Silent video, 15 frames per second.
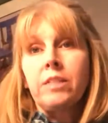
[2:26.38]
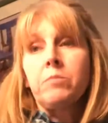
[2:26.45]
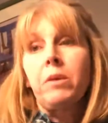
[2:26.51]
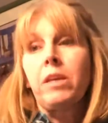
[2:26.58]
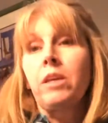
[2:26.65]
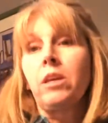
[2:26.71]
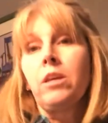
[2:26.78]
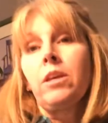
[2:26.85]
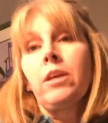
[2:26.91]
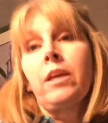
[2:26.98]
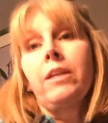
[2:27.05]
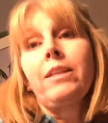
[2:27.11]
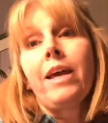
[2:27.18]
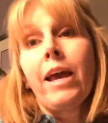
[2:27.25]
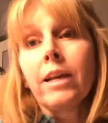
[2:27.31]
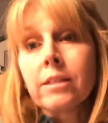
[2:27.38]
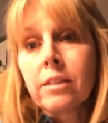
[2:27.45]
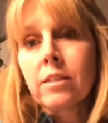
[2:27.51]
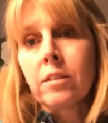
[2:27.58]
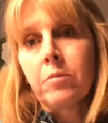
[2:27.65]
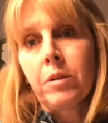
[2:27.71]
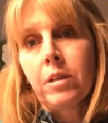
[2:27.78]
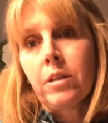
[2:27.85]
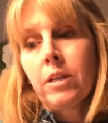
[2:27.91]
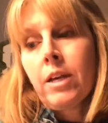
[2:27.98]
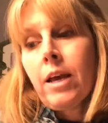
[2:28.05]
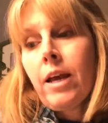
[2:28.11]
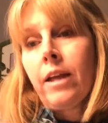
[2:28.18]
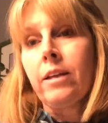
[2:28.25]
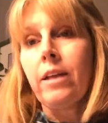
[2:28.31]
making an estimate.
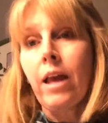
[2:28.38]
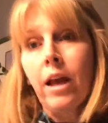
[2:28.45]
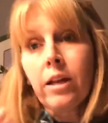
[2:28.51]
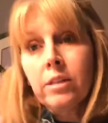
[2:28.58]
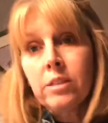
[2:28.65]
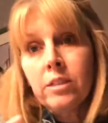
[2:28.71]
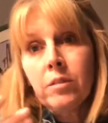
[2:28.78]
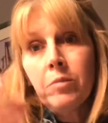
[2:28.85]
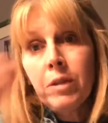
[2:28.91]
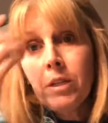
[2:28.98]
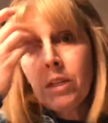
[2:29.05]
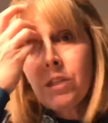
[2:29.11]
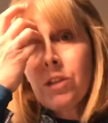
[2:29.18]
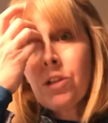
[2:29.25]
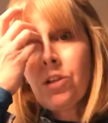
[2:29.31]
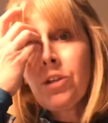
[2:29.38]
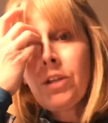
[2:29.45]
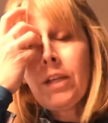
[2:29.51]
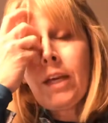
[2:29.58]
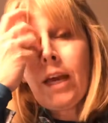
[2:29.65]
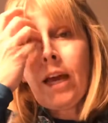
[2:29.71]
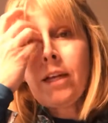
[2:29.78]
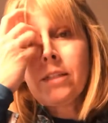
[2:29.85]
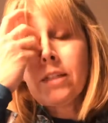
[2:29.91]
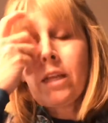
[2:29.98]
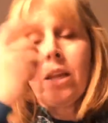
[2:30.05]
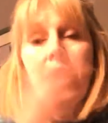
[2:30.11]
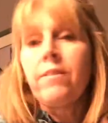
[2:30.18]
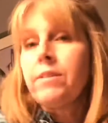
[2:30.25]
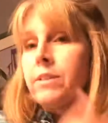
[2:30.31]
An estimate is a good guess. And
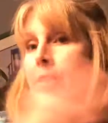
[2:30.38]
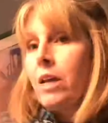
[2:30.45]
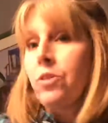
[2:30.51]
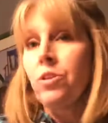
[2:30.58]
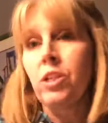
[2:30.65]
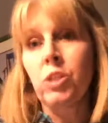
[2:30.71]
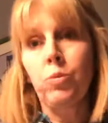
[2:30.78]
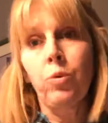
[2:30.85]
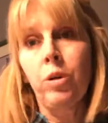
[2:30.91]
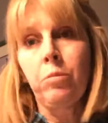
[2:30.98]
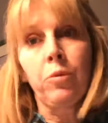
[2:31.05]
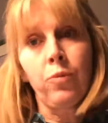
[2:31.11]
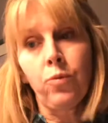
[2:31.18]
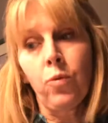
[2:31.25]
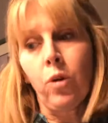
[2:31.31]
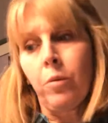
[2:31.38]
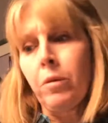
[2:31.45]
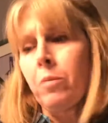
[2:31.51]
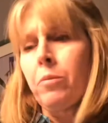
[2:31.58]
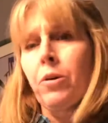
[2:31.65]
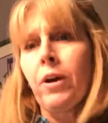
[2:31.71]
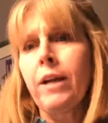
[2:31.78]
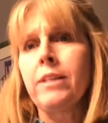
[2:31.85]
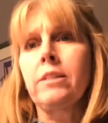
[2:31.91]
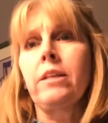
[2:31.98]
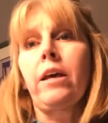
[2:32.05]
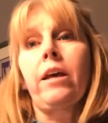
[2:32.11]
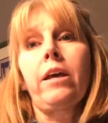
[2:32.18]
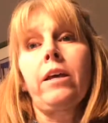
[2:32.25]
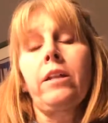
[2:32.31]
I've said this word before. Remember I
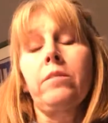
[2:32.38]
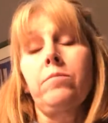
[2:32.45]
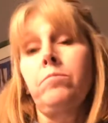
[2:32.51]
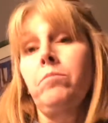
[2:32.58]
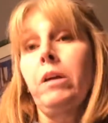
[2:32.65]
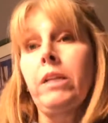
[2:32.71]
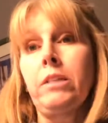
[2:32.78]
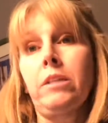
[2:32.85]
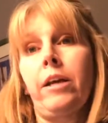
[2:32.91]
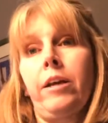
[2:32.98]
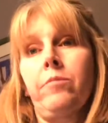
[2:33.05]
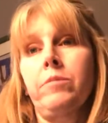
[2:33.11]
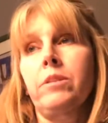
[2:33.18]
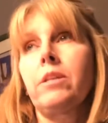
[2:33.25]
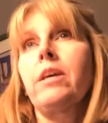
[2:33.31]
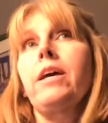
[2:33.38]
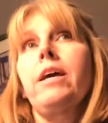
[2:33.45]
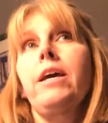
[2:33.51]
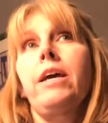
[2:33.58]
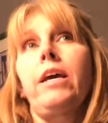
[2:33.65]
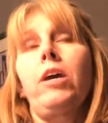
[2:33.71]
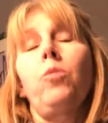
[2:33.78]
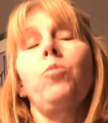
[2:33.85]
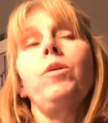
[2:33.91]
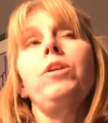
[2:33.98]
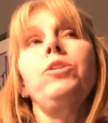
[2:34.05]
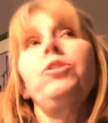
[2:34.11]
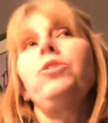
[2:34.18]
said many times, when